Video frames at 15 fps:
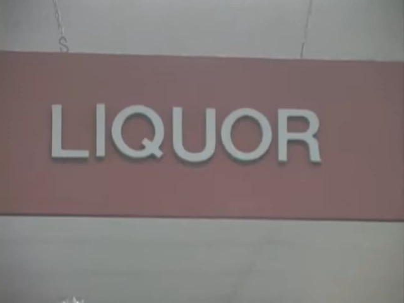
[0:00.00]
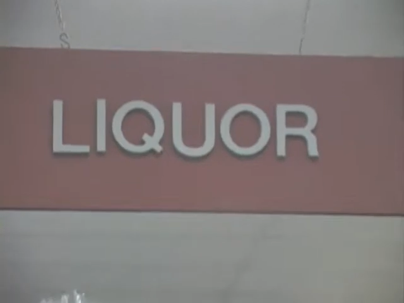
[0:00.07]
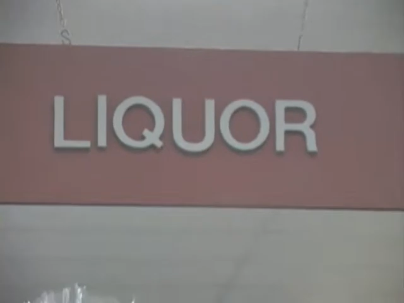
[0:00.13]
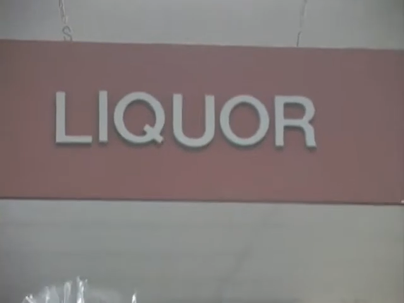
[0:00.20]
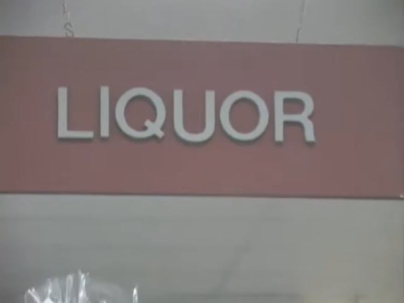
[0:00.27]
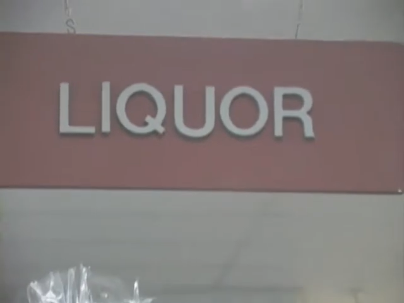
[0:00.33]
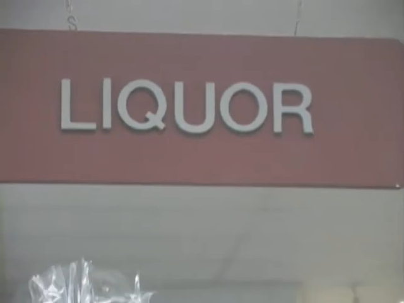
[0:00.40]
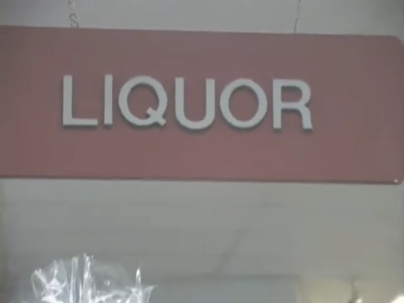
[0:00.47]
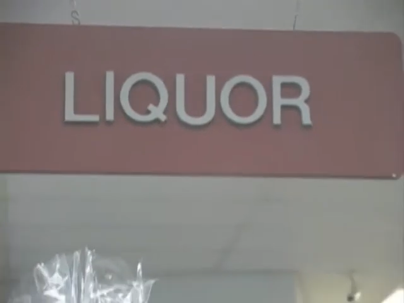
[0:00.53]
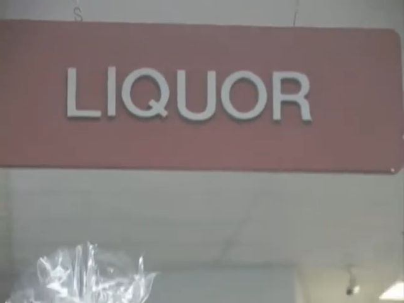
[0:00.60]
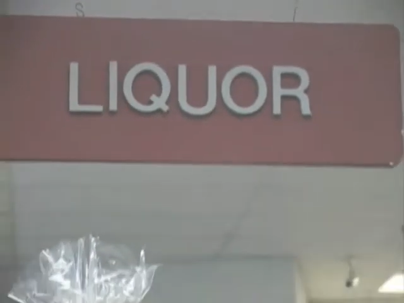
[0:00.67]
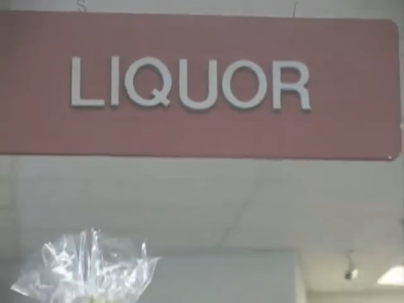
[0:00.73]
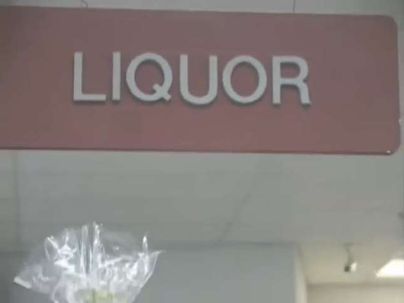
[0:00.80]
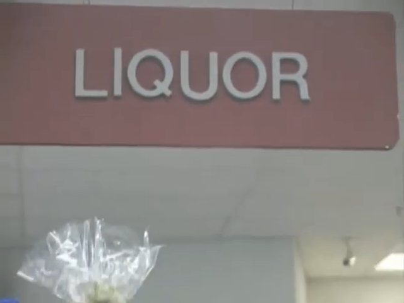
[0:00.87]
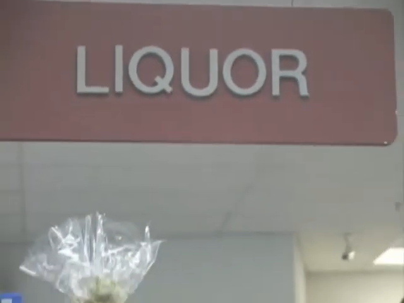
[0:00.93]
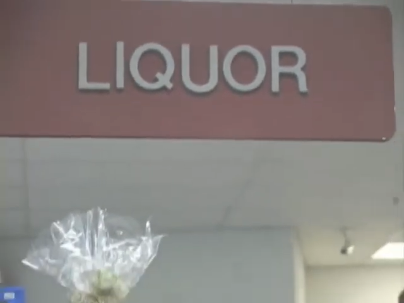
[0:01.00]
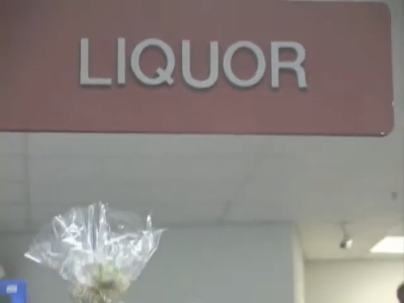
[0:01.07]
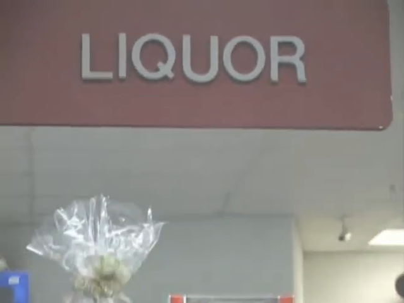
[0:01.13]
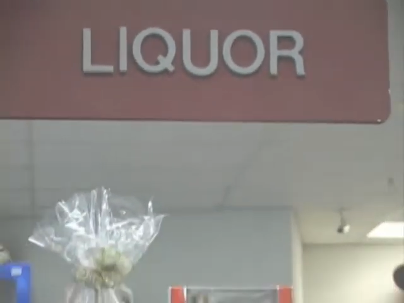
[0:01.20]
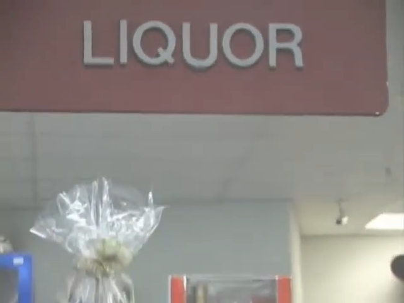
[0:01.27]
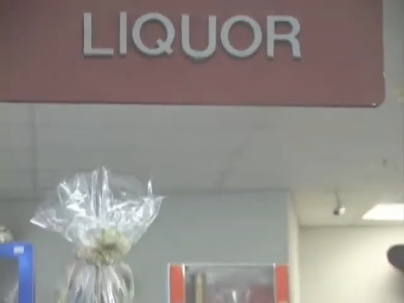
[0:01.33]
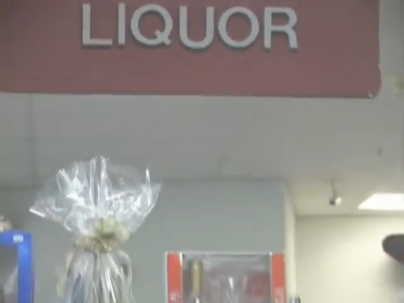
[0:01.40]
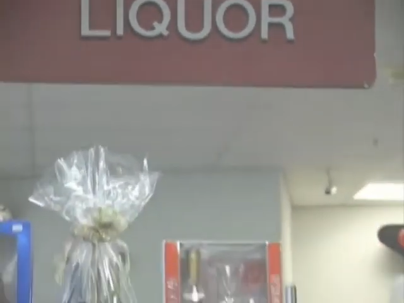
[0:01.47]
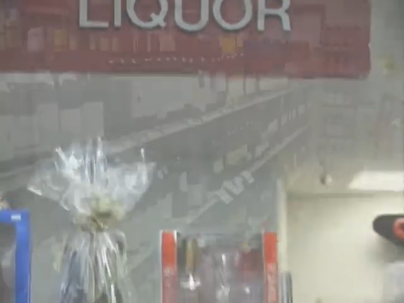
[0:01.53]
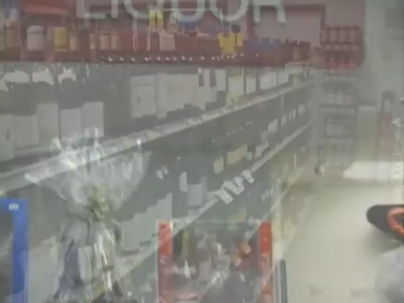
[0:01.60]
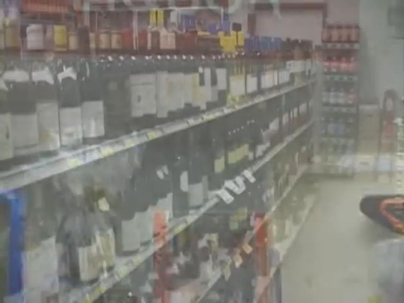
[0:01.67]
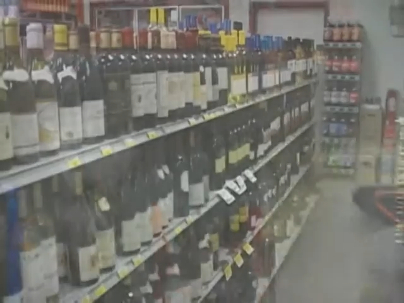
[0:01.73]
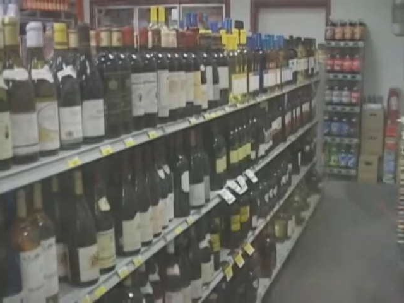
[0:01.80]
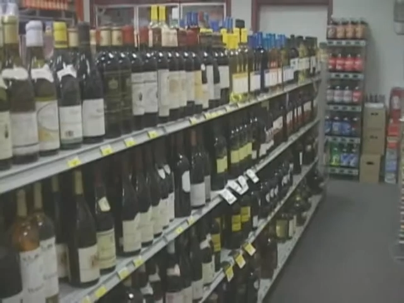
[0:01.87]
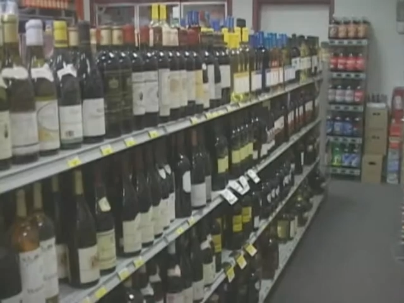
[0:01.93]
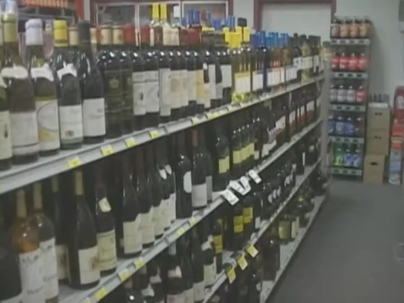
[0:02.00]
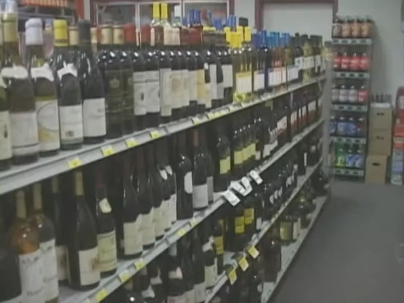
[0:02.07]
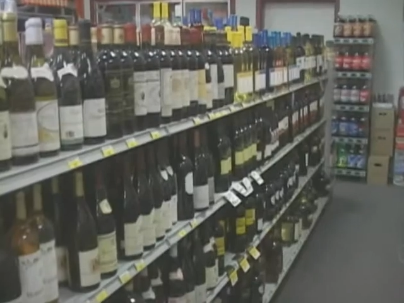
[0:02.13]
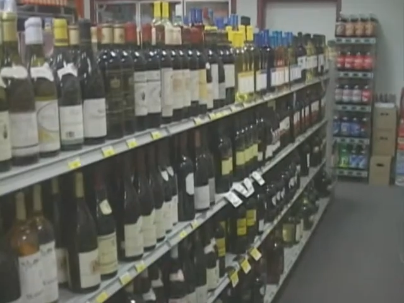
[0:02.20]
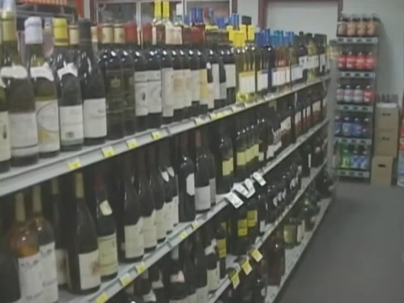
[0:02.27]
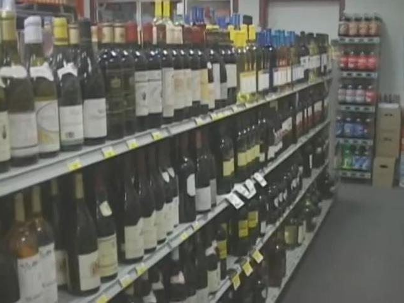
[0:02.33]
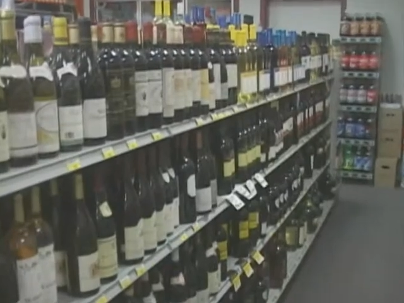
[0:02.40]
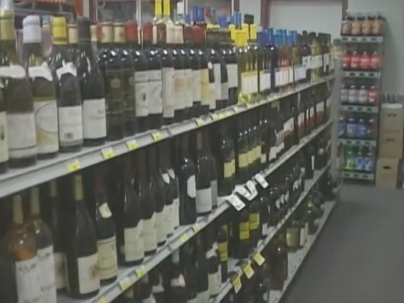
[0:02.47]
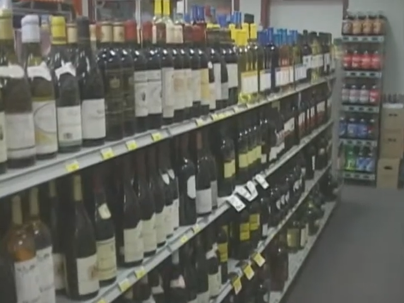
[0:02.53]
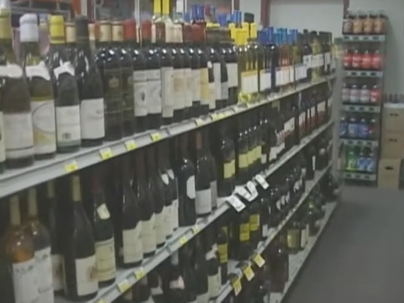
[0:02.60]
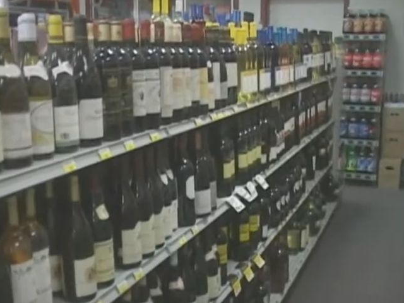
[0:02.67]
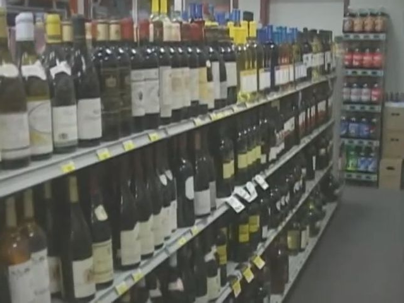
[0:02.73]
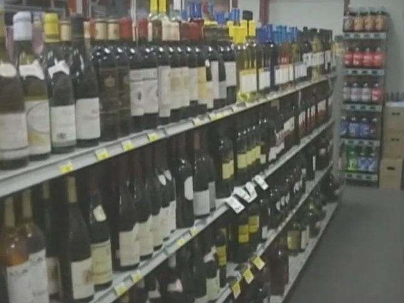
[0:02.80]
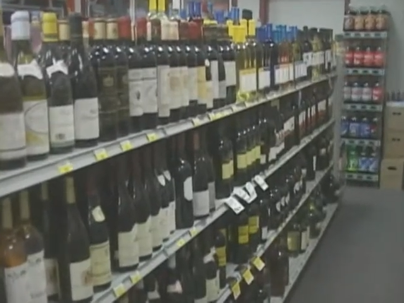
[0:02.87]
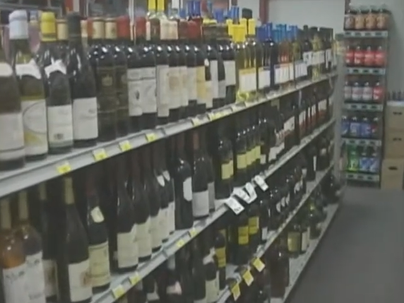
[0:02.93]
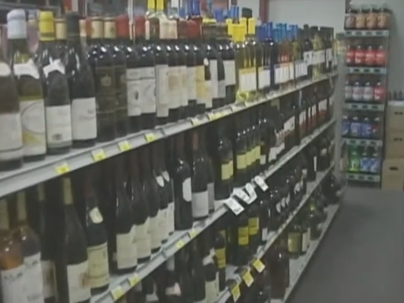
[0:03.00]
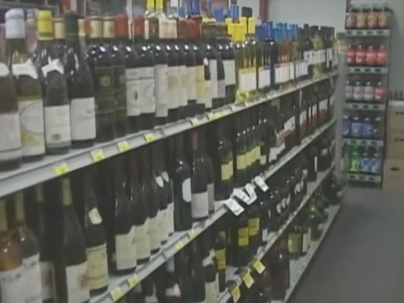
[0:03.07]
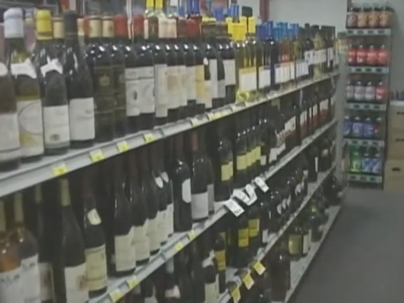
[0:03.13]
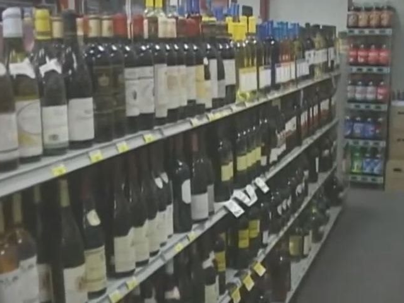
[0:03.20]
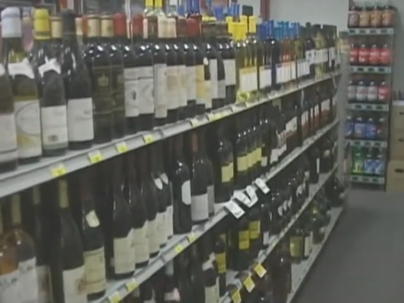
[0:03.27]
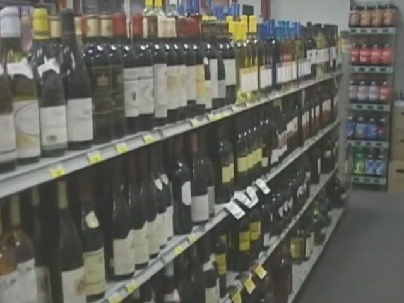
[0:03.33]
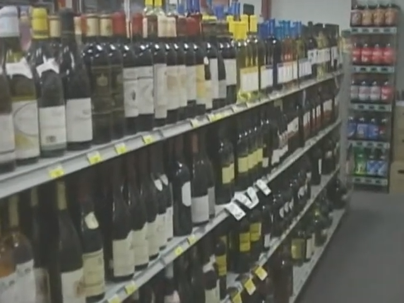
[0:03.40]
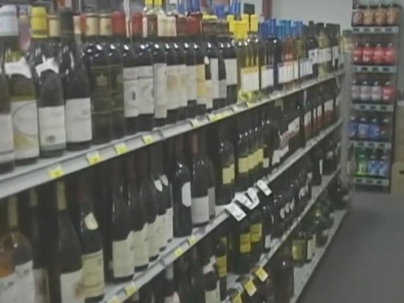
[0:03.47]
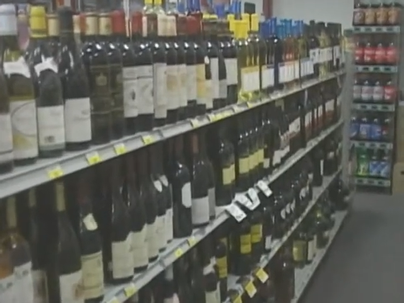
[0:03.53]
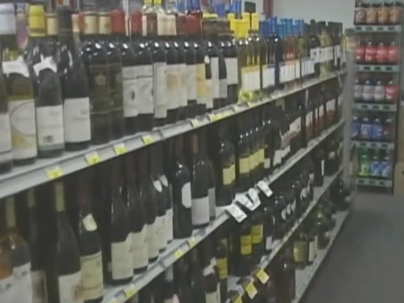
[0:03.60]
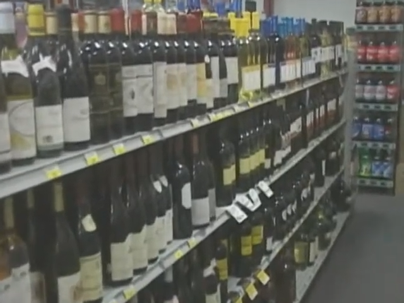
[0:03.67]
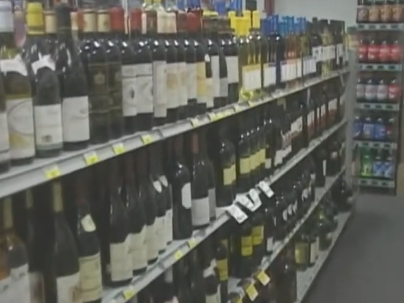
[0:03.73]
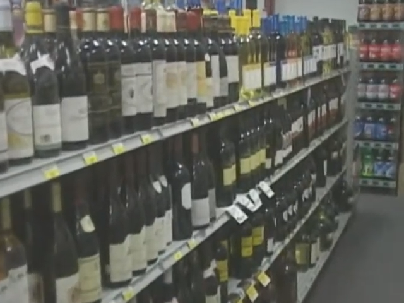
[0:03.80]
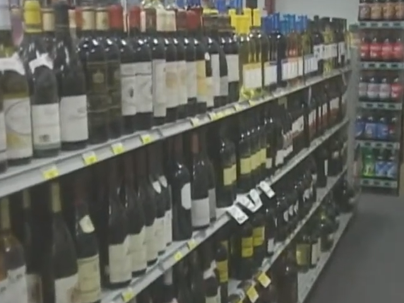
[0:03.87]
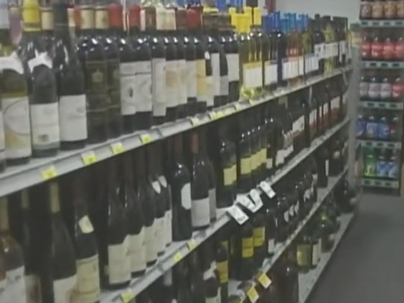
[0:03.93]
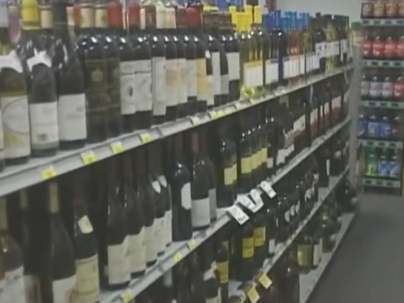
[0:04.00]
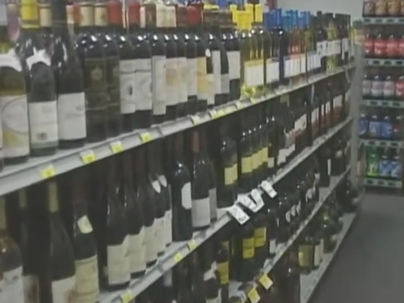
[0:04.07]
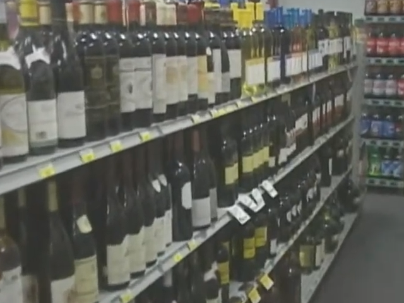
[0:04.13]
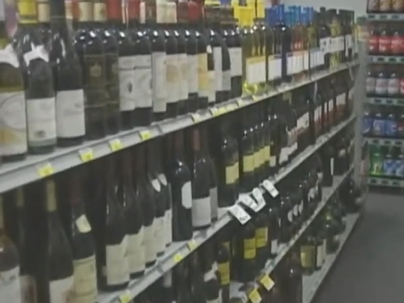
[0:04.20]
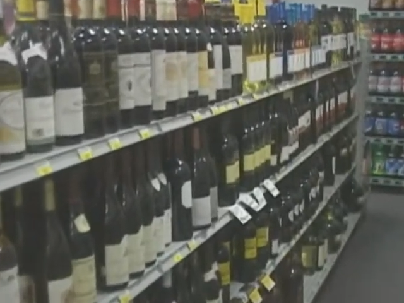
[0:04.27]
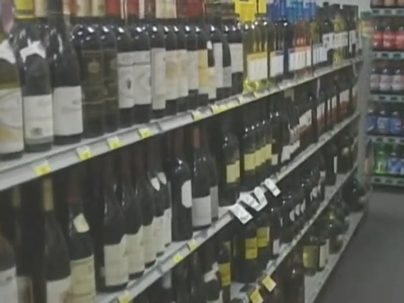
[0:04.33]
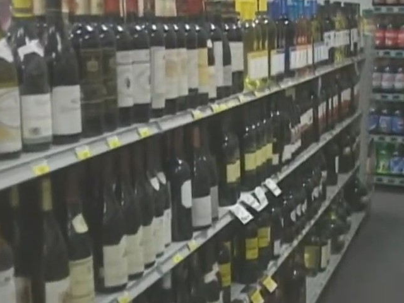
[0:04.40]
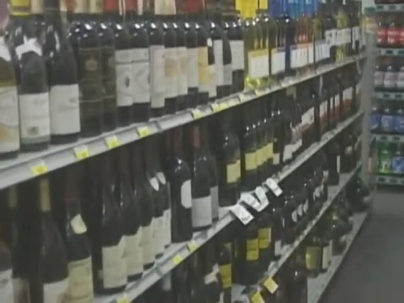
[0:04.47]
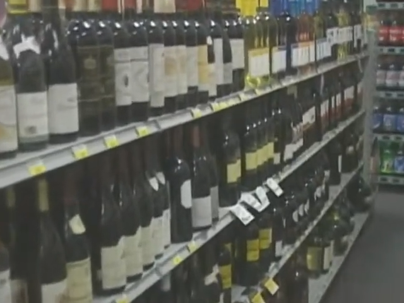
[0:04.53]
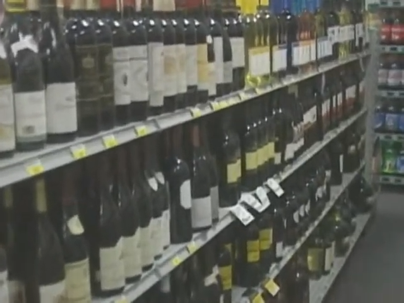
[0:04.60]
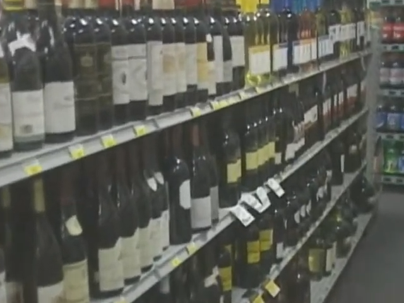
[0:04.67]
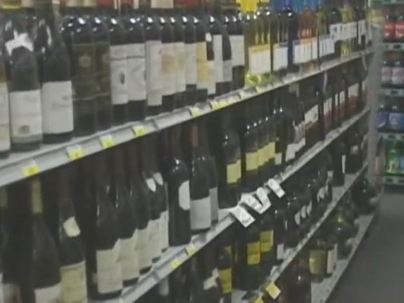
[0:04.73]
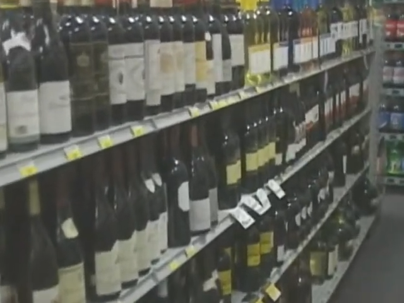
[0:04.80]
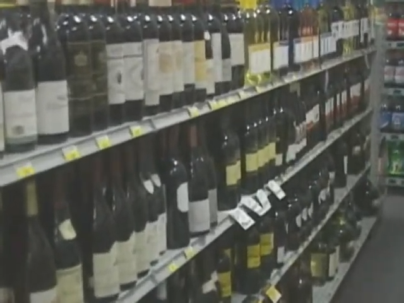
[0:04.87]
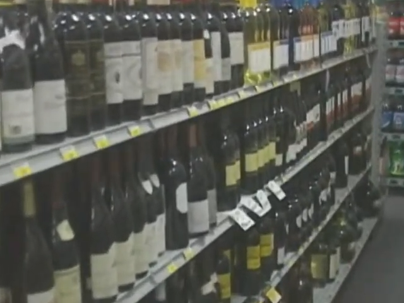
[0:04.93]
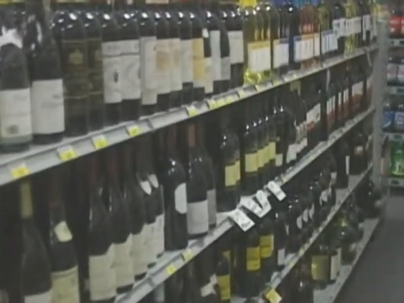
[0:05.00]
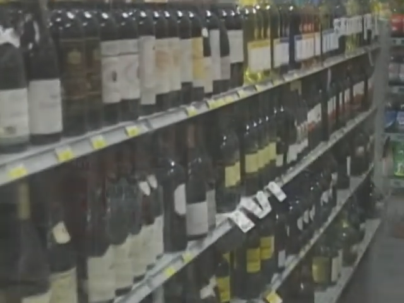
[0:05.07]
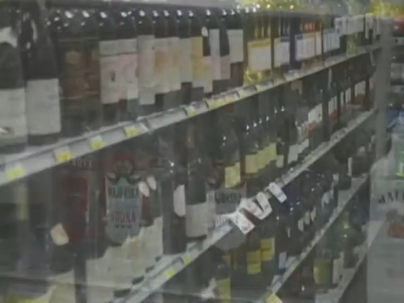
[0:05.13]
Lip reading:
[unreadable: no face in view]